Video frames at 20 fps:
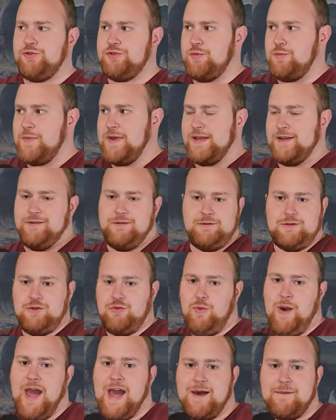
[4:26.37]
your big
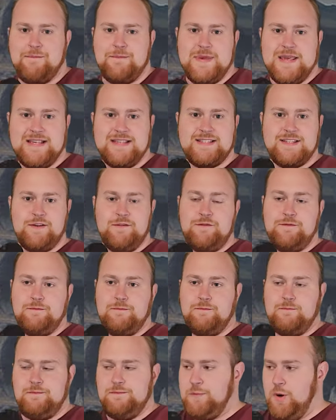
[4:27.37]
crab beast of
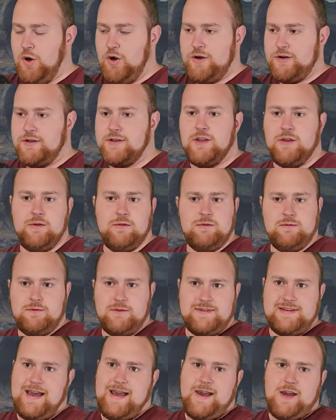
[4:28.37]
burden. You can
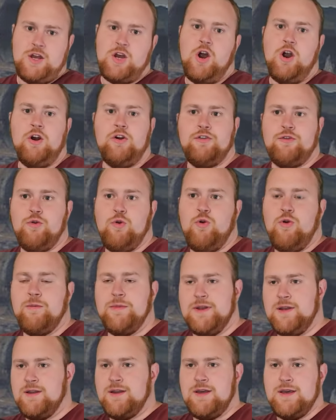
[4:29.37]
tie a cart to them
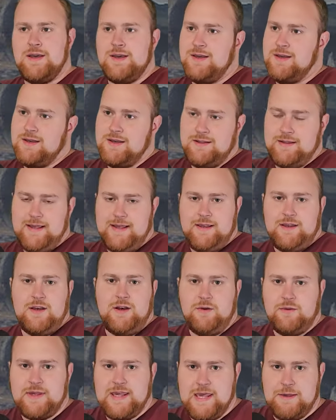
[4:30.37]
and they,
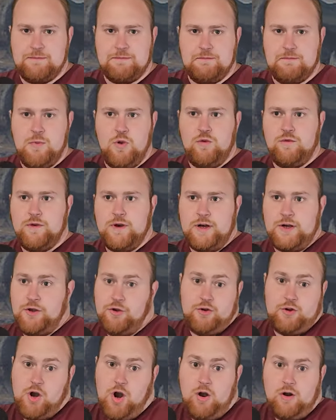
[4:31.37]
keep moving
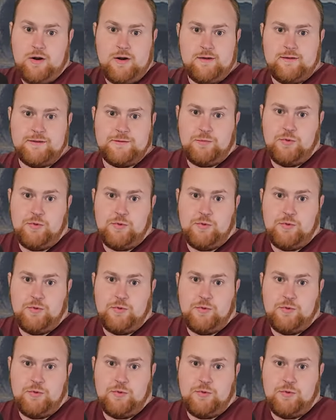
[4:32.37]
your cart. It's